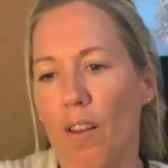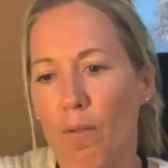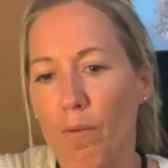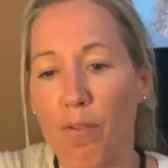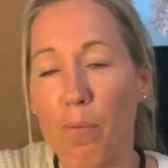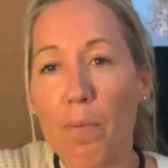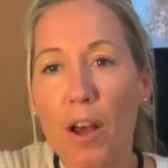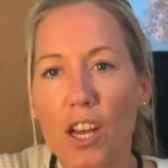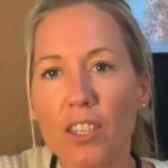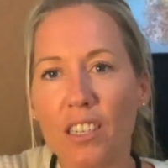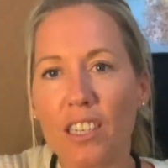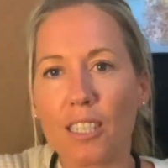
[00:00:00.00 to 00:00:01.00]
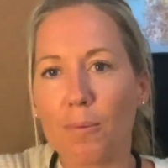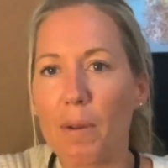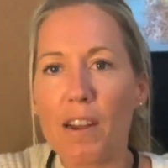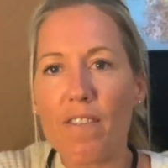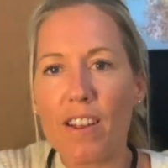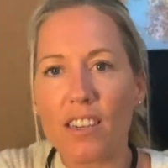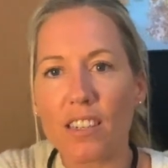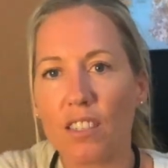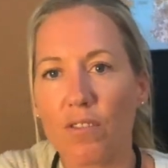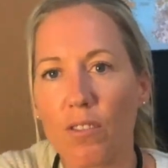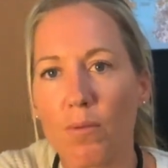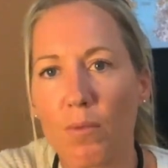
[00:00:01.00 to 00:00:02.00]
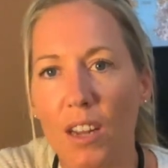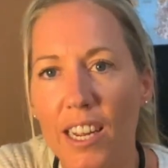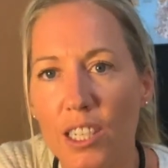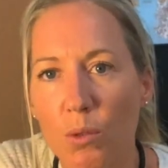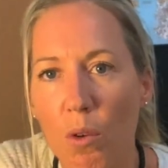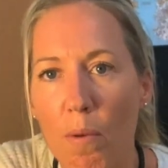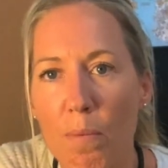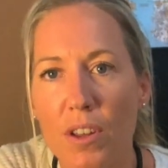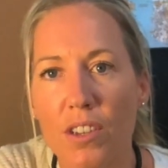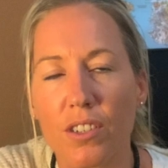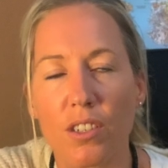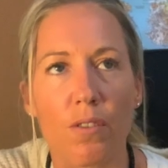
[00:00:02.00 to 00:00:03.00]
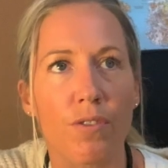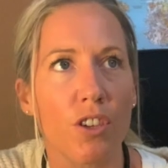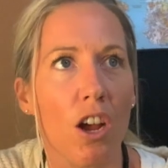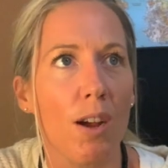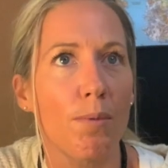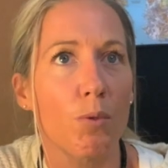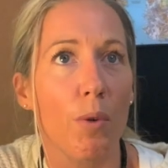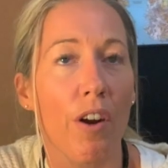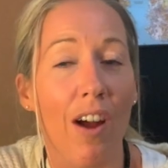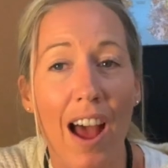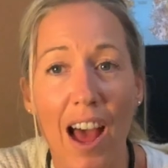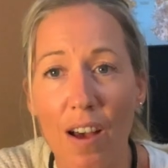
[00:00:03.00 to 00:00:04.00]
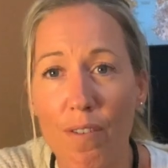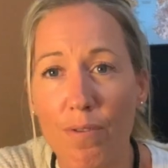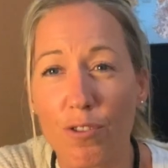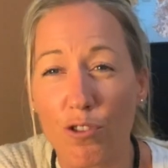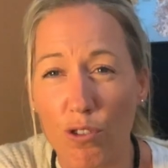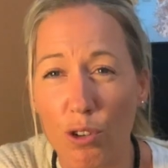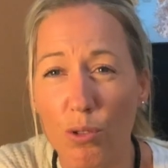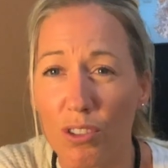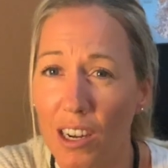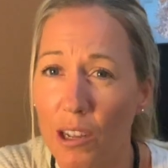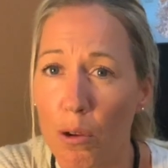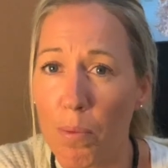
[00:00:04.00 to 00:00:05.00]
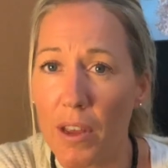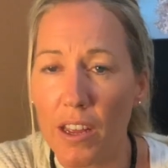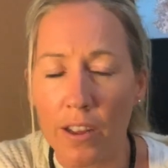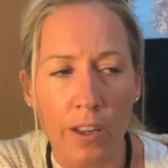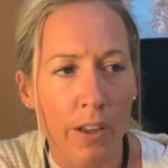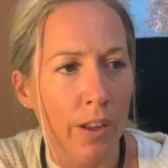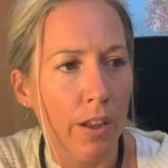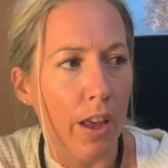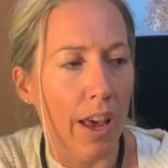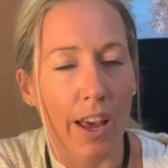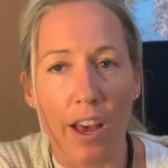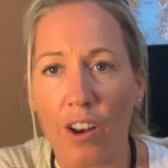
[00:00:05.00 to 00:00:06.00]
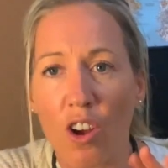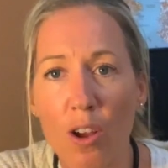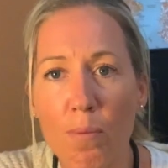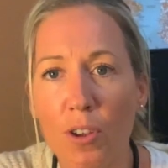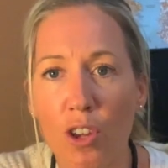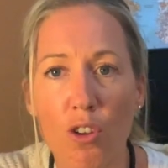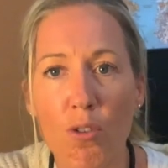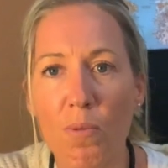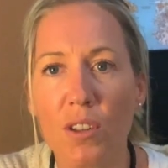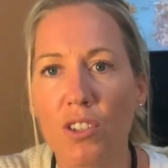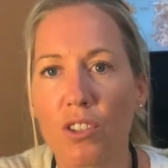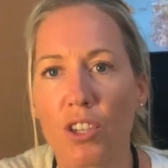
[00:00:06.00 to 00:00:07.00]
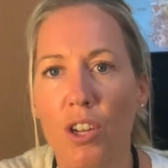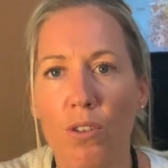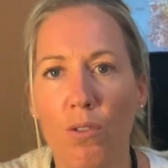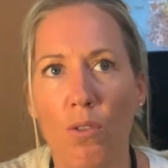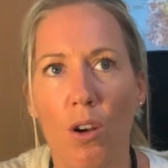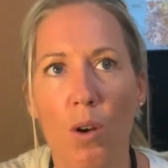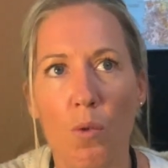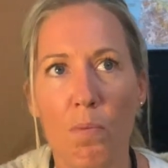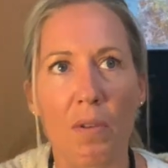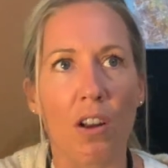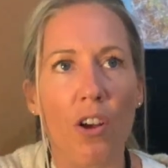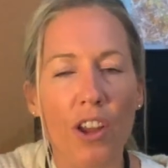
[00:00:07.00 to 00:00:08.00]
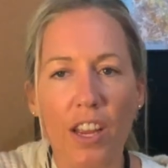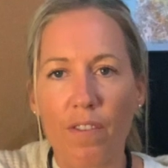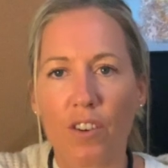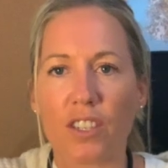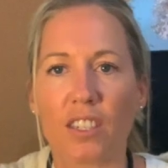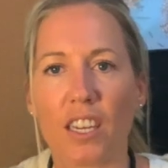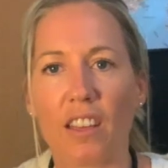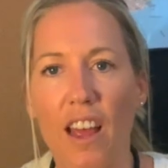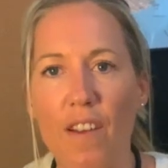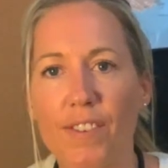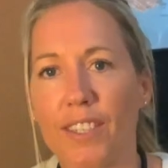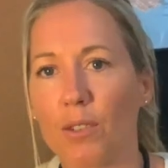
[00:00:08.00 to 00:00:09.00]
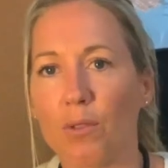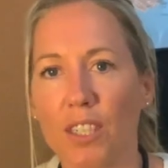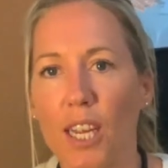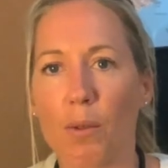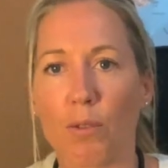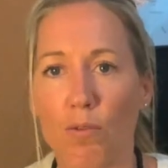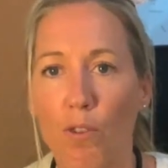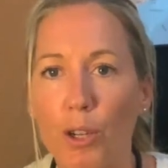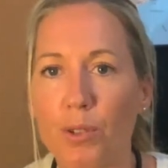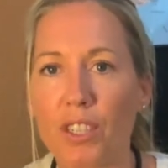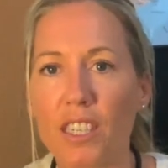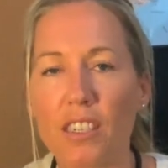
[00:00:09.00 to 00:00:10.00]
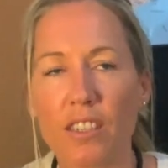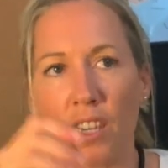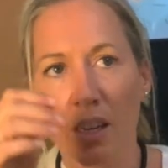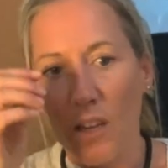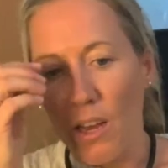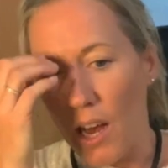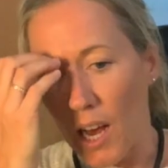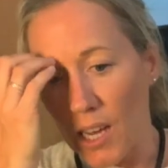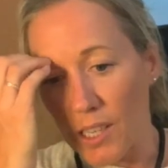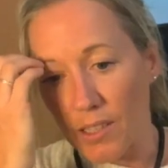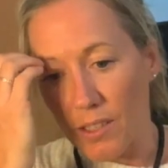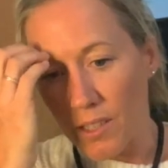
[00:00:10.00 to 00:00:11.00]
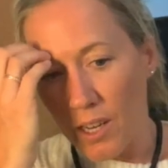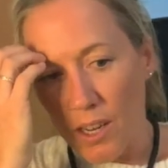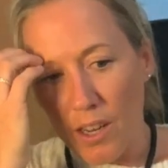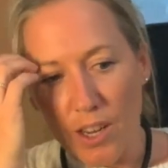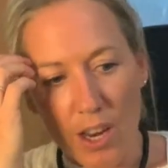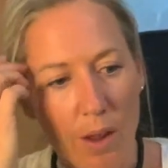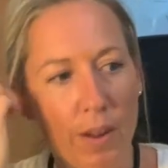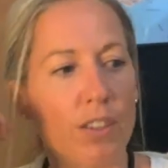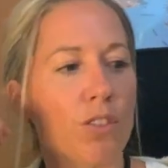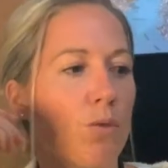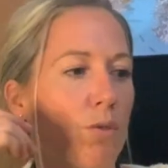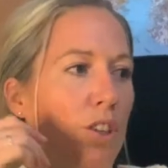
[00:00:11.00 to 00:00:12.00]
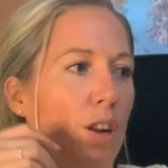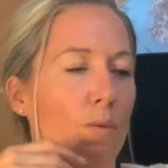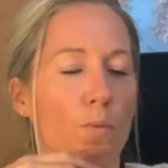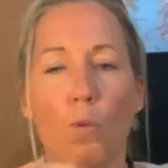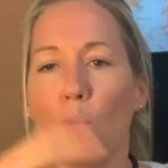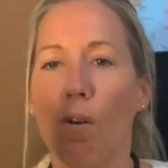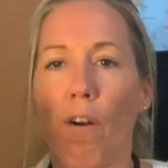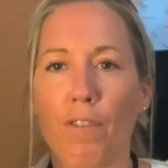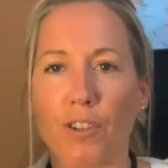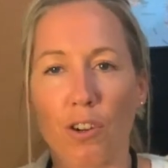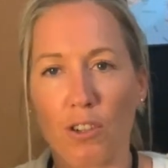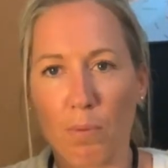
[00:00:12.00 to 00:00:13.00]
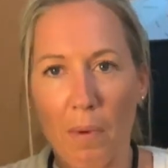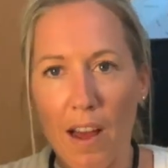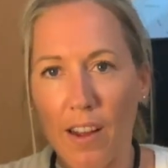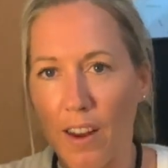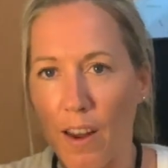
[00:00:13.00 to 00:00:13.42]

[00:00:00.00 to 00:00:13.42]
from personal experience from the last 12 months of times where I have struggled a little bit, and I'm human, so I would be lying if I said that every single day was roses, and it's all water off a duck's back